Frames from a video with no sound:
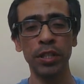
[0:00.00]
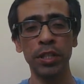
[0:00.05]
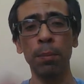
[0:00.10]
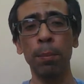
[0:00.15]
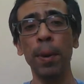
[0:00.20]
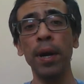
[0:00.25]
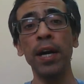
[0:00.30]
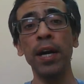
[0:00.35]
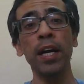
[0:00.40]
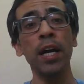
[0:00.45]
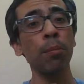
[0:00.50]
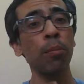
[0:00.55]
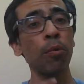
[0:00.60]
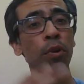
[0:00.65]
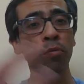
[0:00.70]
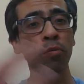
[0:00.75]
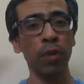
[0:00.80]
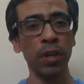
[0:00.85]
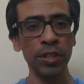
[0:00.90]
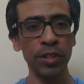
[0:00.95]
depending
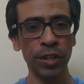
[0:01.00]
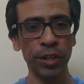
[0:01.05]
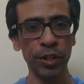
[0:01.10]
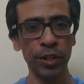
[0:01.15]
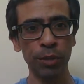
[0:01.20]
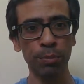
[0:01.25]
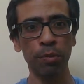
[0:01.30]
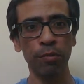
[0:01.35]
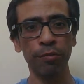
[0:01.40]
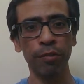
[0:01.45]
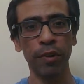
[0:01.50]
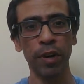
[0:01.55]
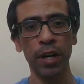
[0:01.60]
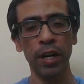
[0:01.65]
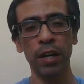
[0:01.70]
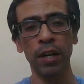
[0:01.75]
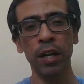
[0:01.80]
upon one's risk profile.